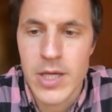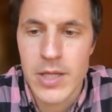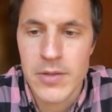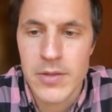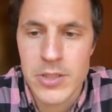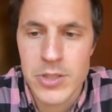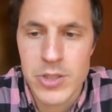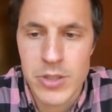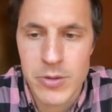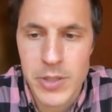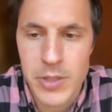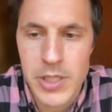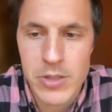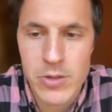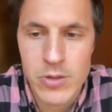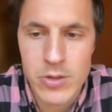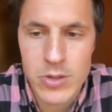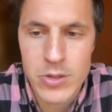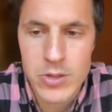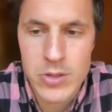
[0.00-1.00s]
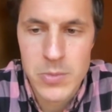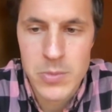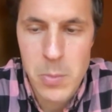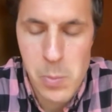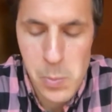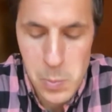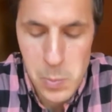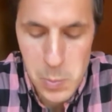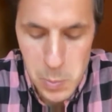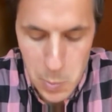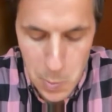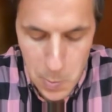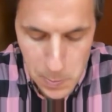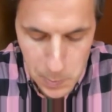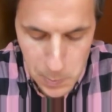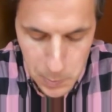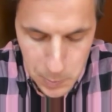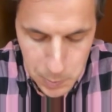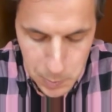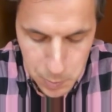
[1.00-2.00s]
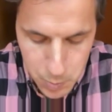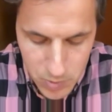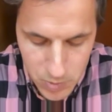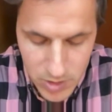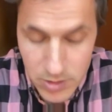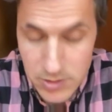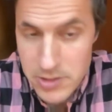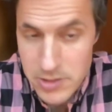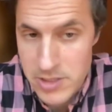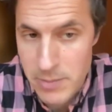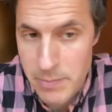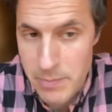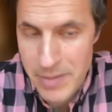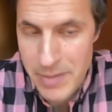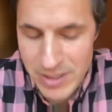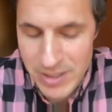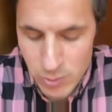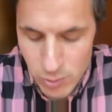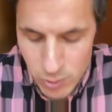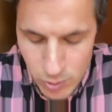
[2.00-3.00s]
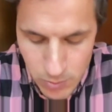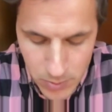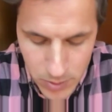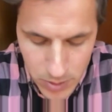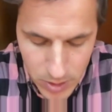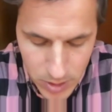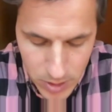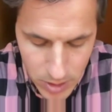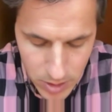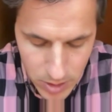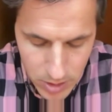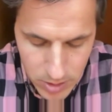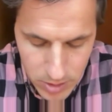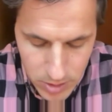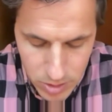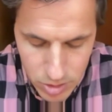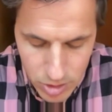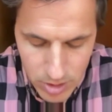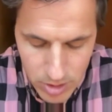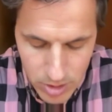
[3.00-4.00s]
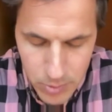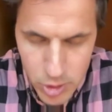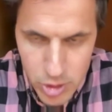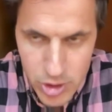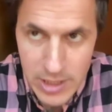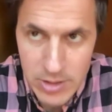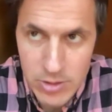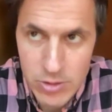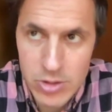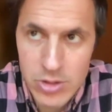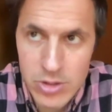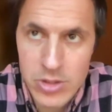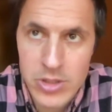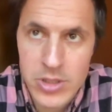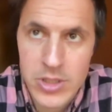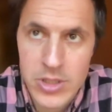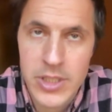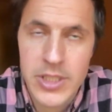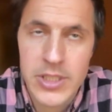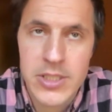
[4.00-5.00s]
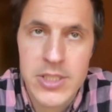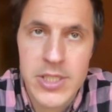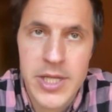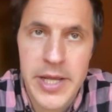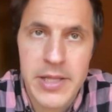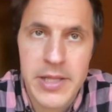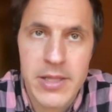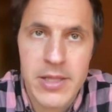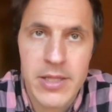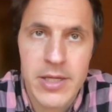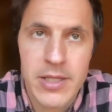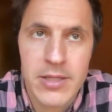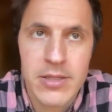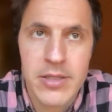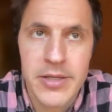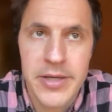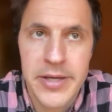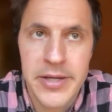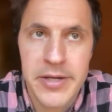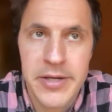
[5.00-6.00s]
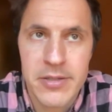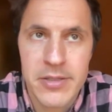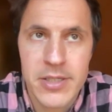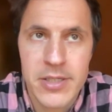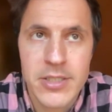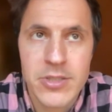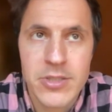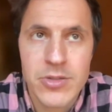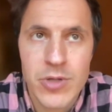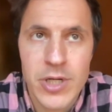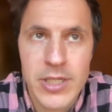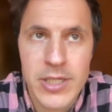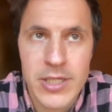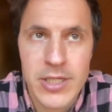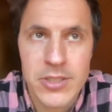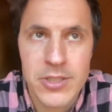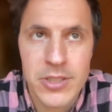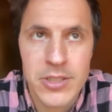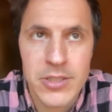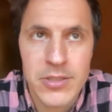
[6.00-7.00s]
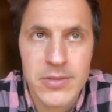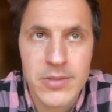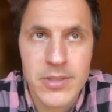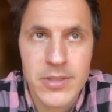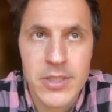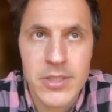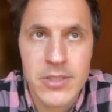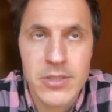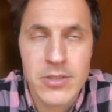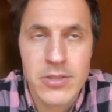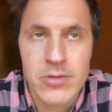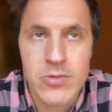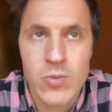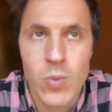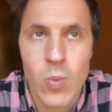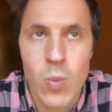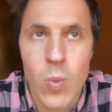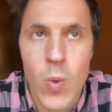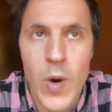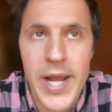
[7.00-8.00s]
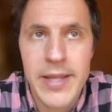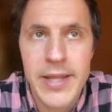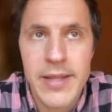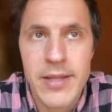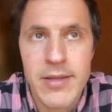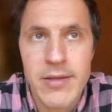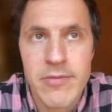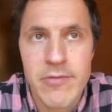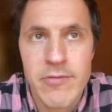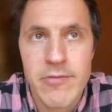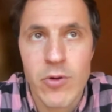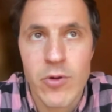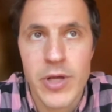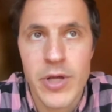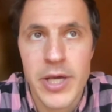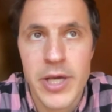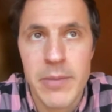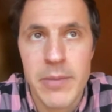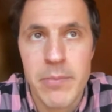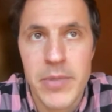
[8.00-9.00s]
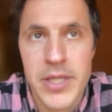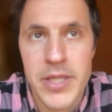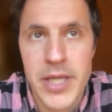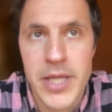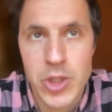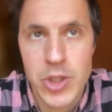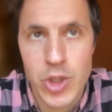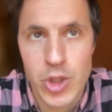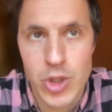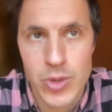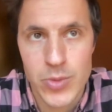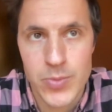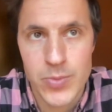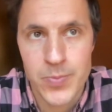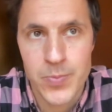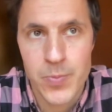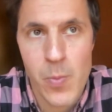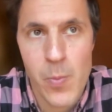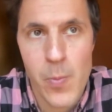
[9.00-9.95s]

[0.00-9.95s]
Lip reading: than the generators. That is the main group. So the projectors, it said that their strategy is to wait for the invitation.